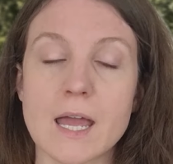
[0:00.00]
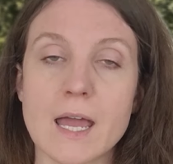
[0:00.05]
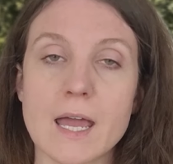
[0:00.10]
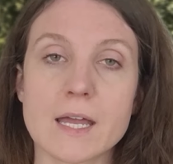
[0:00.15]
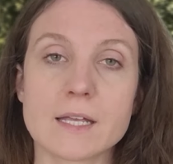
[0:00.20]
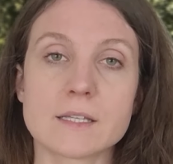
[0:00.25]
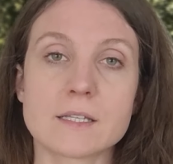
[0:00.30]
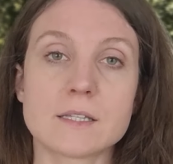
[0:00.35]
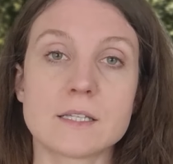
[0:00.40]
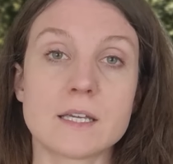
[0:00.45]

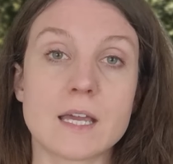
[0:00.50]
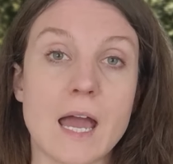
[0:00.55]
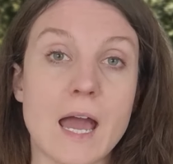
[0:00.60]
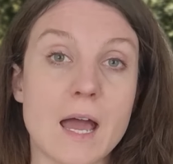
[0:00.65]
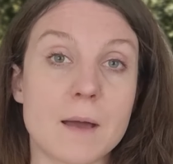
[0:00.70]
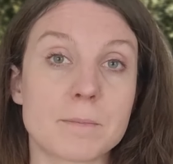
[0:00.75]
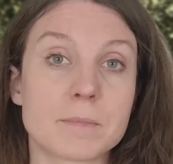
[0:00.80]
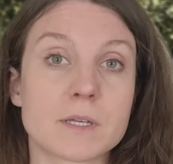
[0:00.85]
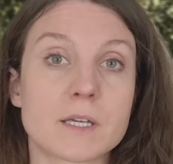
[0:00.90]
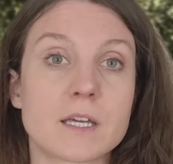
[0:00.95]
and the
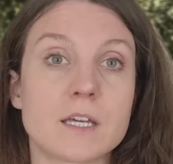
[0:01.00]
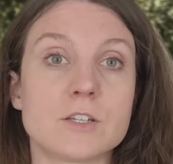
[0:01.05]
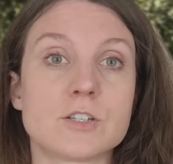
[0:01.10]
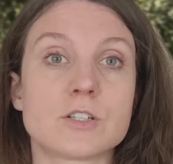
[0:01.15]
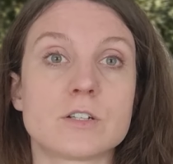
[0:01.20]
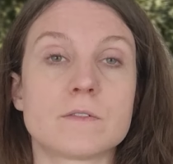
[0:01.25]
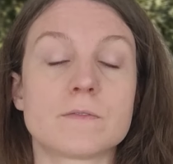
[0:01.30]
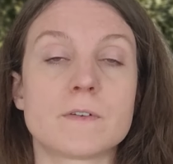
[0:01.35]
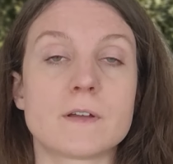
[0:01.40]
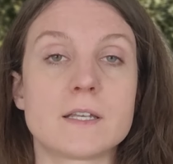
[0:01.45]

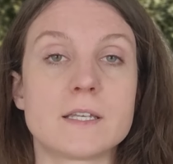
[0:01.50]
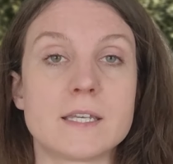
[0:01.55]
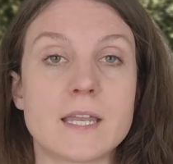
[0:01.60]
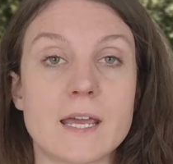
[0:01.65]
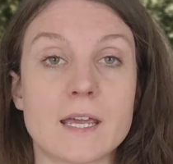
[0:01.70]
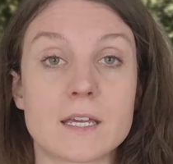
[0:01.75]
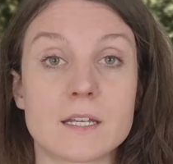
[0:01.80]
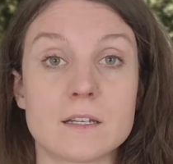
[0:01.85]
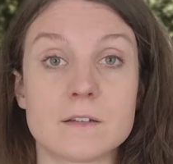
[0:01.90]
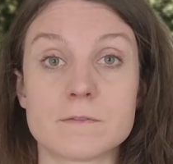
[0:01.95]
application of
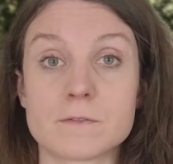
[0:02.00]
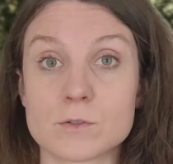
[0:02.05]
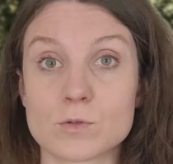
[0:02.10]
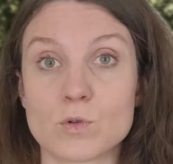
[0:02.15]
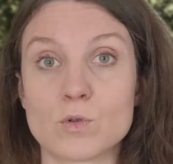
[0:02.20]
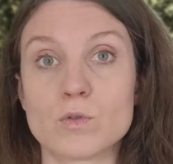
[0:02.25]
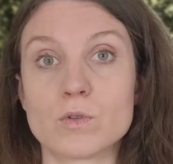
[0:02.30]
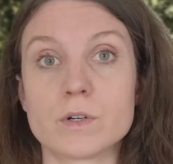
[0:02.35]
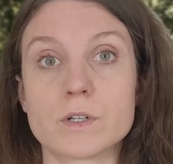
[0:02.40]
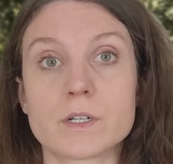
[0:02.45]
negative
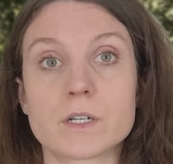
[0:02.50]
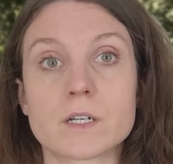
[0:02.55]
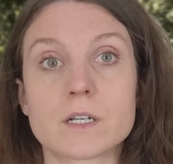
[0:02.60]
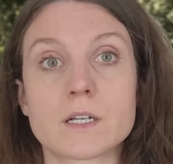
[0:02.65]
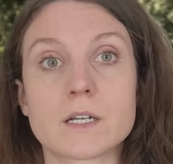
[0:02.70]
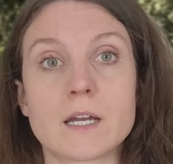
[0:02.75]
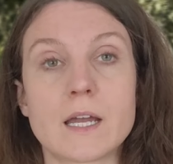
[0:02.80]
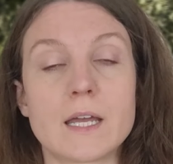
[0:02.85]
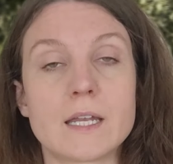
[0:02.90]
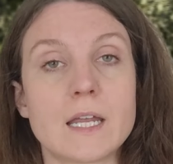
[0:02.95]

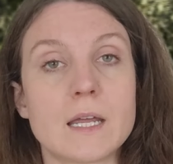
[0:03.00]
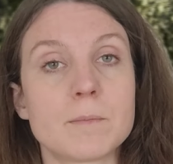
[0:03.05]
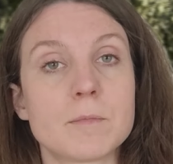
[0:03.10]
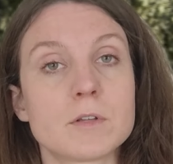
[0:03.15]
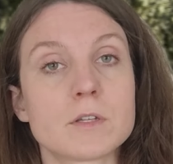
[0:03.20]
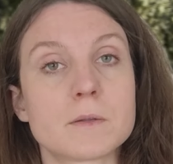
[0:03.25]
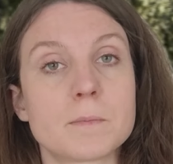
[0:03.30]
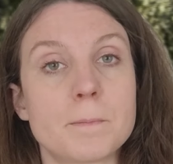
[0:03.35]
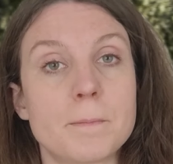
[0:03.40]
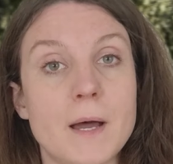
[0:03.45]
torque,
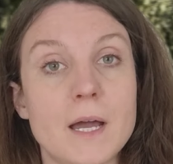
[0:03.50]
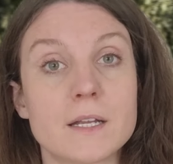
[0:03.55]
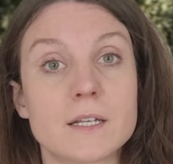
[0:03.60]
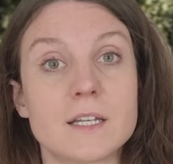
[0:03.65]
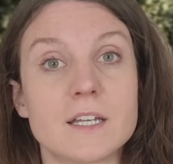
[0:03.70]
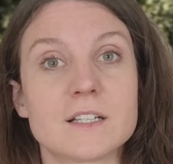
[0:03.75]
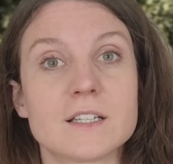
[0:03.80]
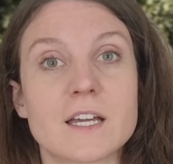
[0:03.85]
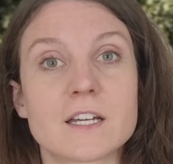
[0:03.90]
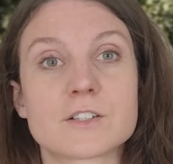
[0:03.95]
enabled by
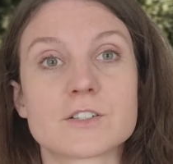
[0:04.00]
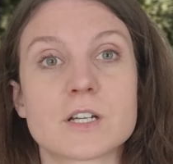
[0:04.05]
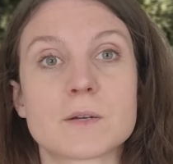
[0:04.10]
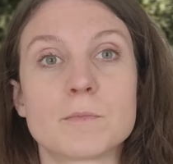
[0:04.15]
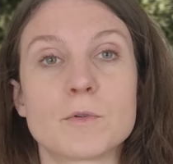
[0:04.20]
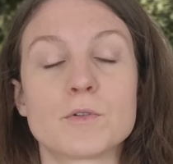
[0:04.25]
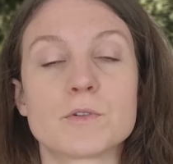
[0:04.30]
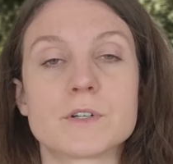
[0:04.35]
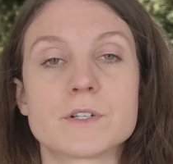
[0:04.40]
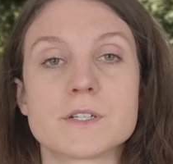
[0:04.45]
the electric
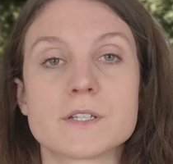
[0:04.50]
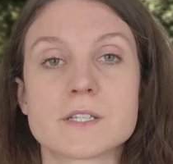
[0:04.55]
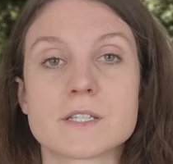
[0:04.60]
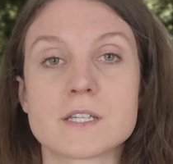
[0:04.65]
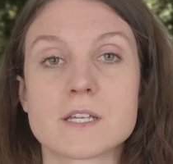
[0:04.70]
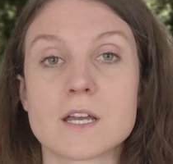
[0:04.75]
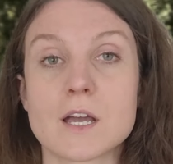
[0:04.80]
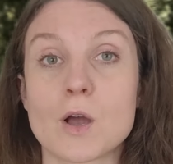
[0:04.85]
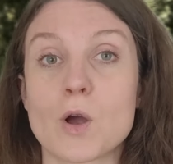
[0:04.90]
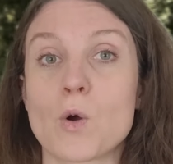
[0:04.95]

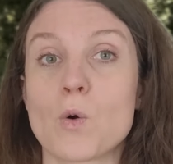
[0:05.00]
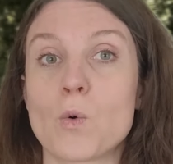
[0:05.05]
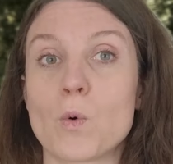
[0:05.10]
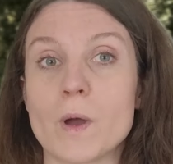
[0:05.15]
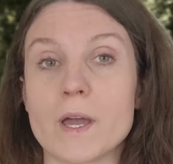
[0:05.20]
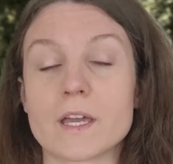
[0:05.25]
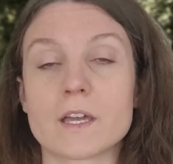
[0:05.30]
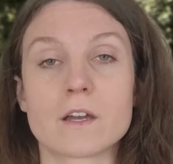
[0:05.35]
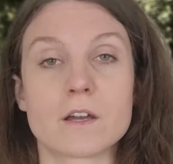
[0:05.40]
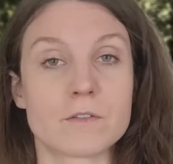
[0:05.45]
motor's
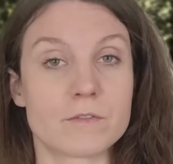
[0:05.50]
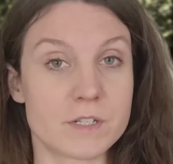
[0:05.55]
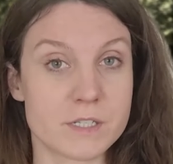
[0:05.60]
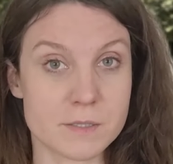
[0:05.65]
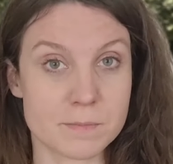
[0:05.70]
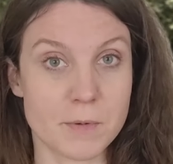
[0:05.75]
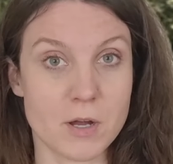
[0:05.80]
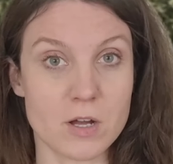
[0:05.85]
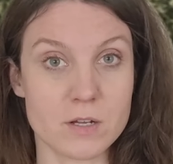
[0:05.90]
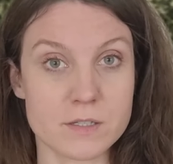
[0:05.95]
quick
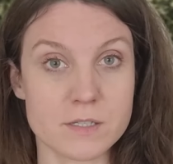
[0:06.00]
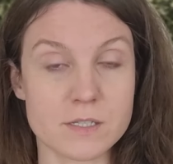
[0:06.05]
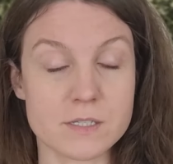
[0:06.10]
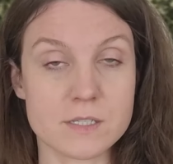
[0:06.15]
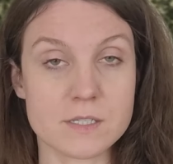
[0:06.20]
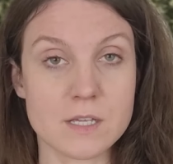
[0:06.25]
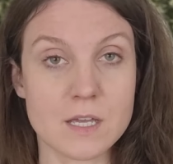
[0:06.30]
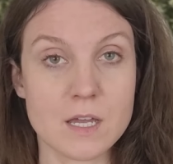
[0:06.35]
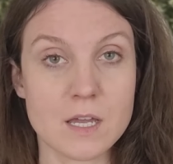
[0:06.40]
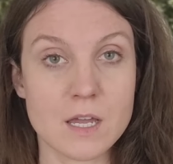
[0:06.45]

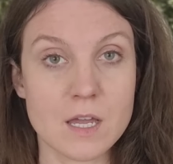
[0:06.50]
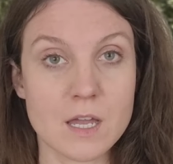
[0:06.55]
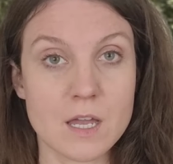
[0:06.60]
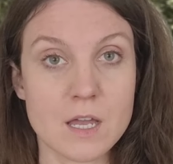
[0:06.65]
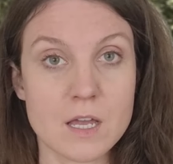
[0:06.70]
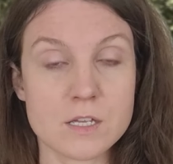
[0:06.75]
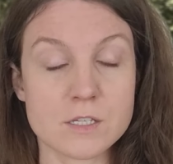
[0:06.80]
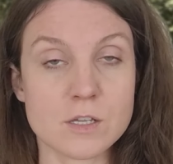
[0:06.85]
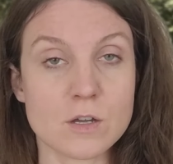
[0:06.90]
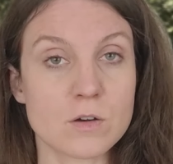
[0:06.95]
response.
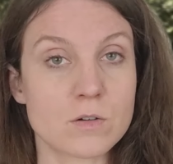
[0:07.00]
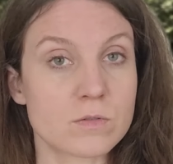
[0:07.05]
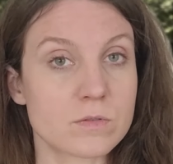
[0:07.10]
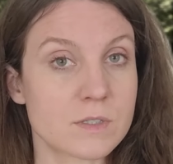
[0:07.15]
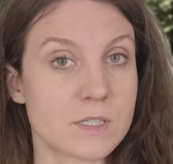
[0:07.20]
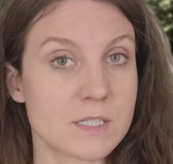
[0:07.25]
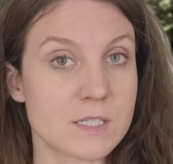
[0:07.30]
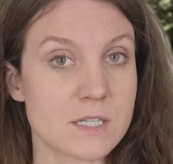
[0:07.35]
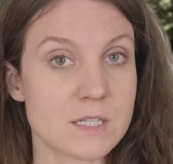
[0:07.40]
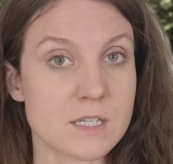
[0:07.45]
So
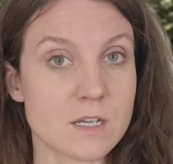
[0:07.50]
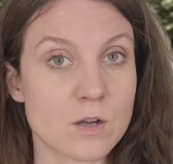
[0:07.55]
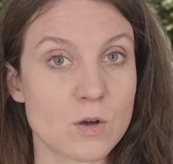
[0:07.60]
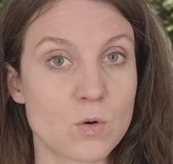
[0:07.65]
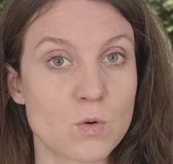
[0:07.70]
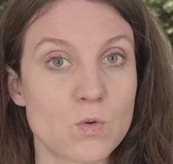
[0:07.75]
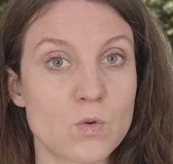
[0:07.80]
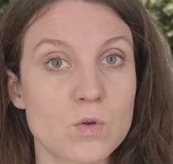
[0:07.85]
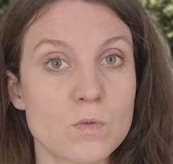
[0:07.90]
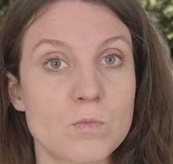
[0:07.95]
this is a
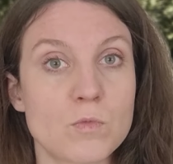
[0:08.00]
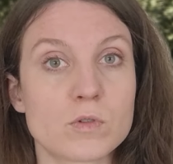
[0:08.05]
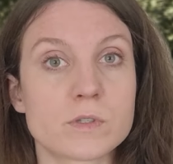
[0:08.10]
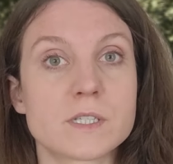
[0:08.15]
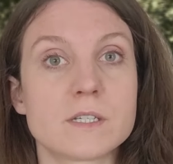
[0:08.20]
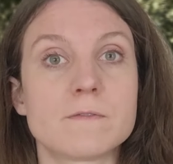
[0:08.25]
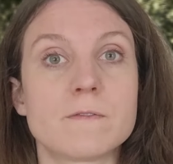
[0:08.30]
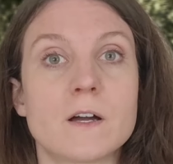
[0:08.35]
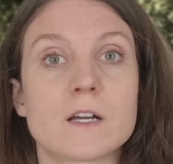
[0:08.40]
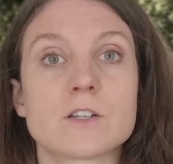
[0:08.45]
cool
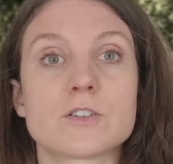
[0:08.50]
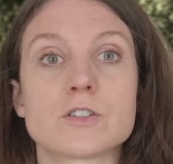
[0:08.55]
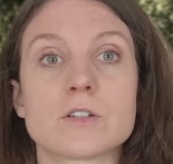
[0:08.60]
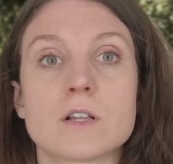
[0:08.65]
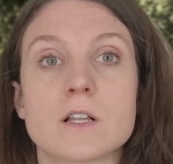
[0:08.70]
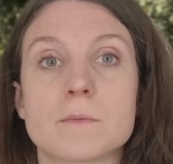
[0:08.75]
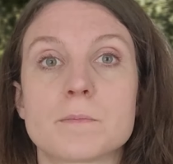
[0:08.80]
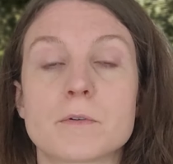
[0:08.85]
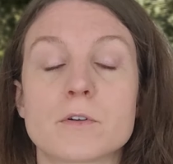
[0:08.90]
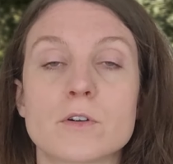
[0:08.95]

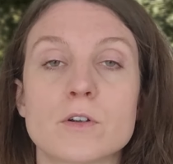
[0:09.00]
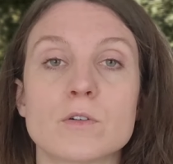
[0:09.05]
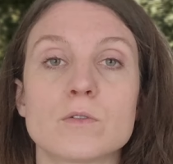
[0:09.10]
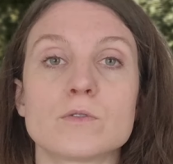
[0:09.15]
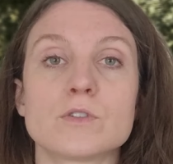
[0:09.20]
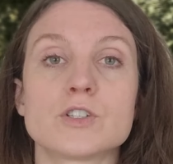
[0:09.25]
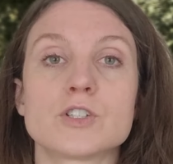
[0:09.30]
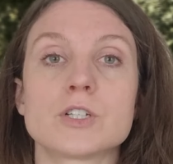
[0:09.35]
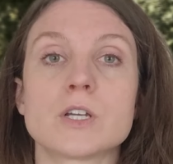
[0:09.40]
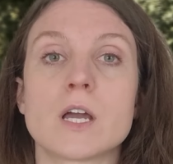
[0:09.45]
multifunctional
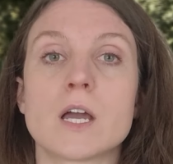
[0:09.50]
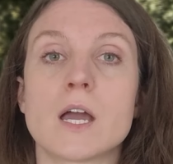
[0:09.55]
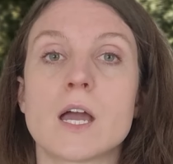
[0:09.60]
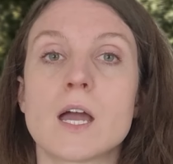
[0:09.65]
approach